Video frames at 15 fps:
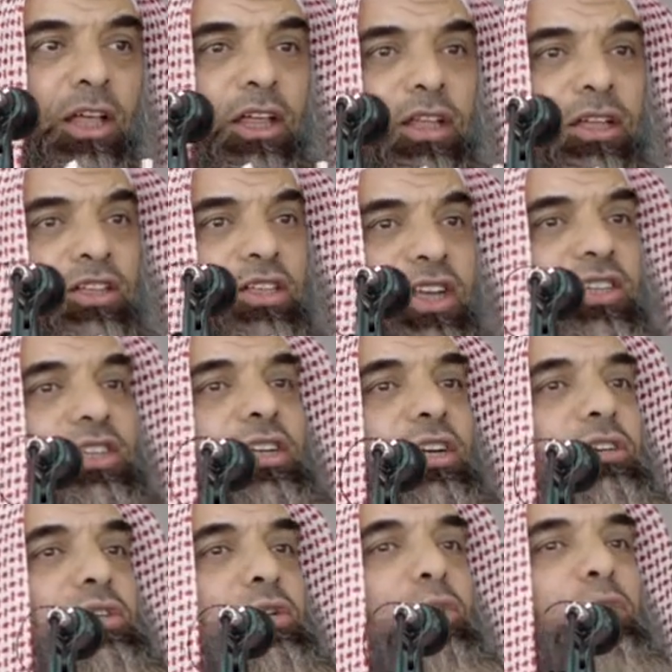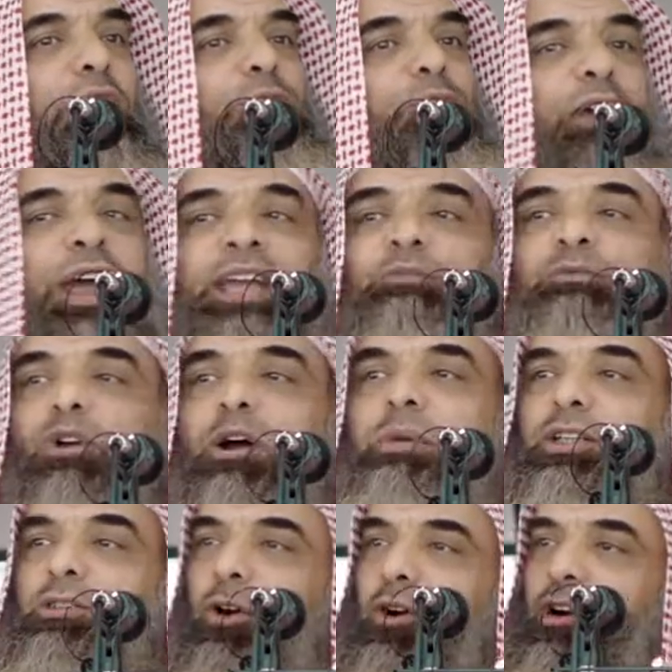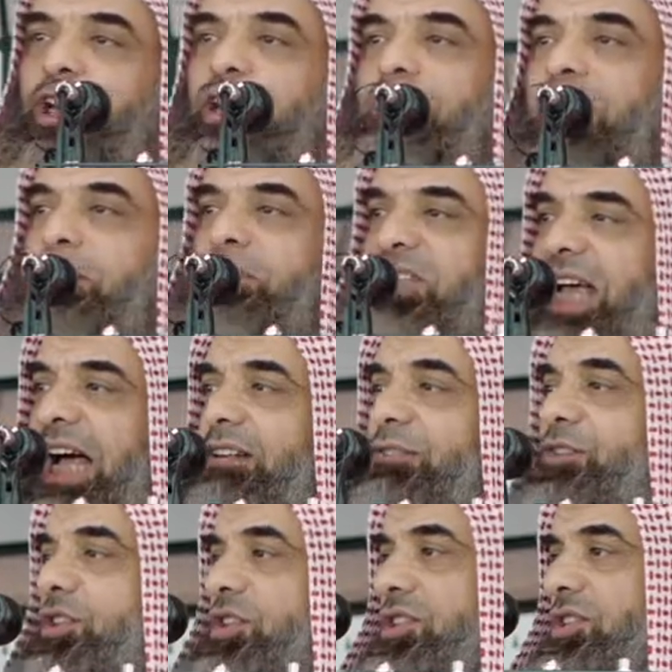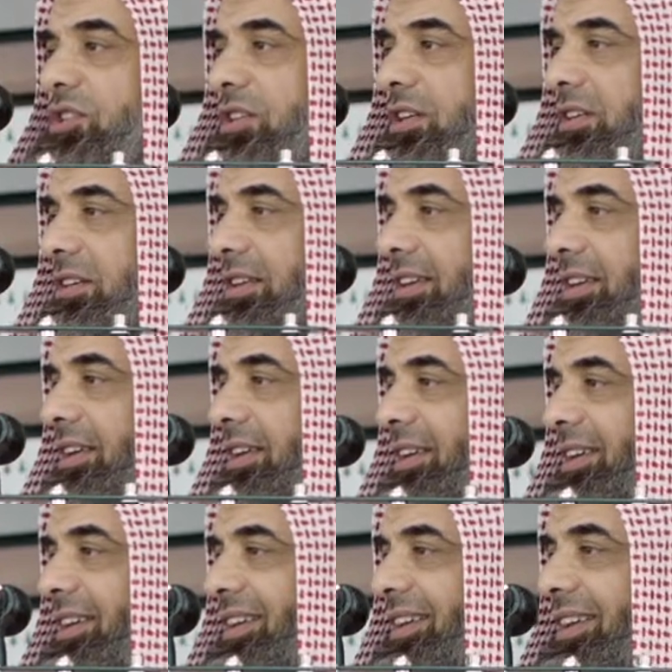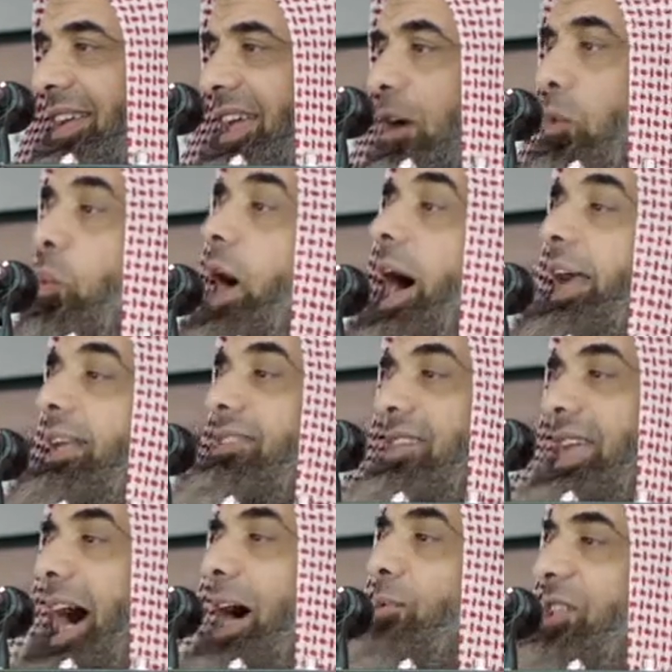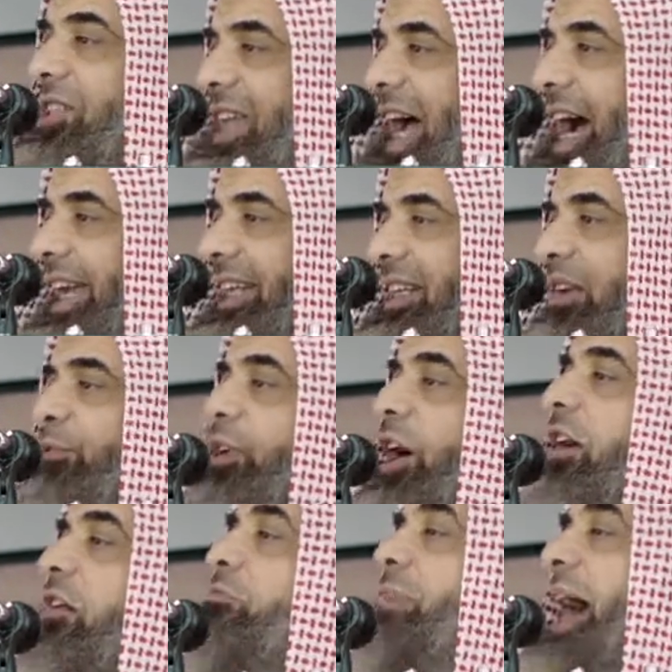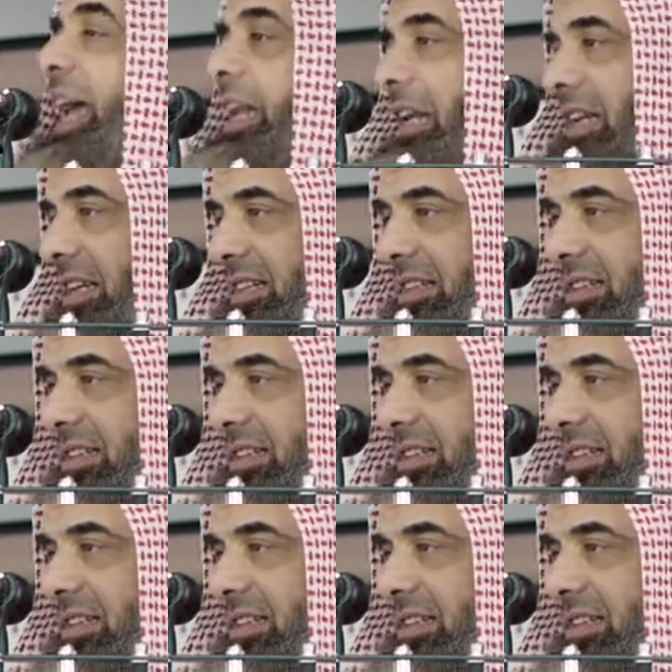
Sisters who refrain from adorning themselves whilst outside in front of men,